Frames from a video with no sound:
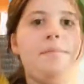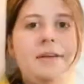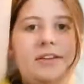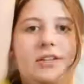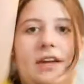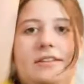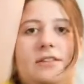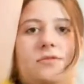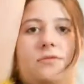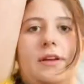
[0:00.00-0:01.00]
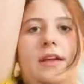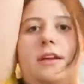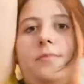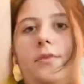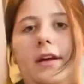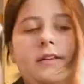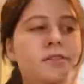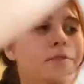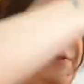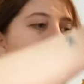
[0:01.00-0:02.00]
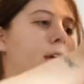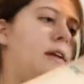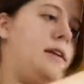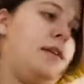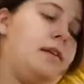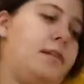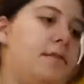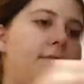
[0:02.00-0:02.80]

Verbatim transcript: P Shades is a really good brand, sold in,